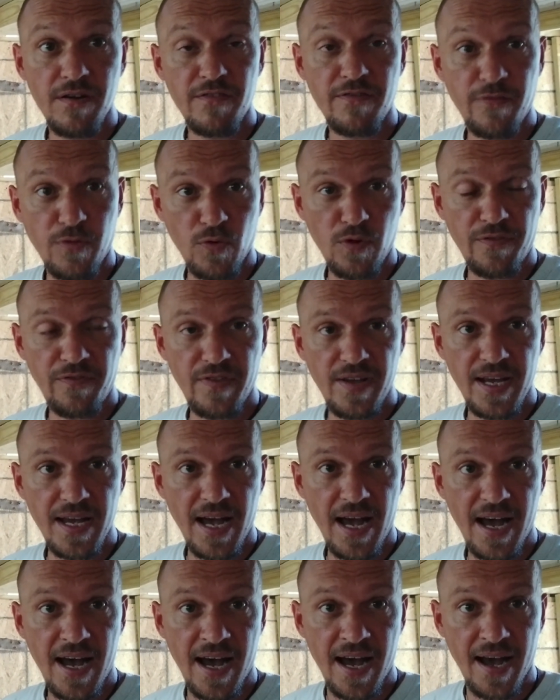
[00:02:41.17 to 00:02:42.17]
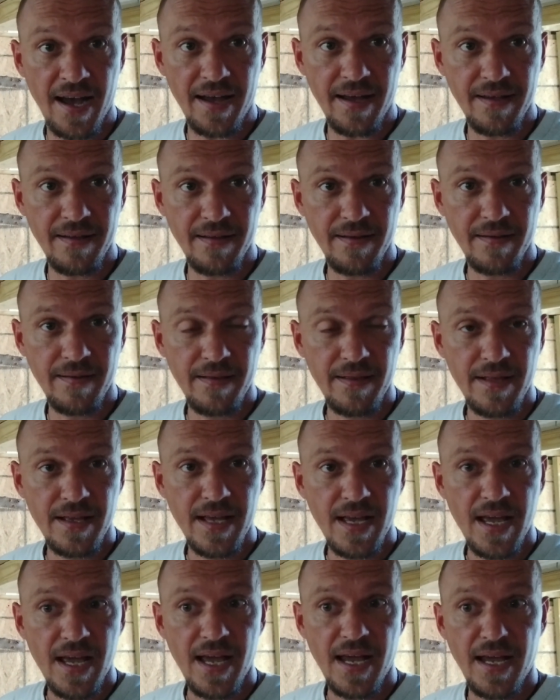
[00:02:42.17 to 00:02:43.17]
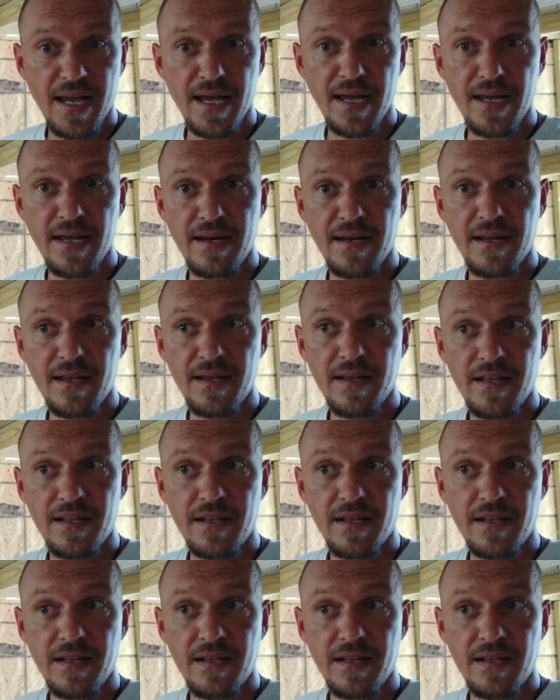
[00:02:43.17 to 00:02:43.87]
4 feet high. And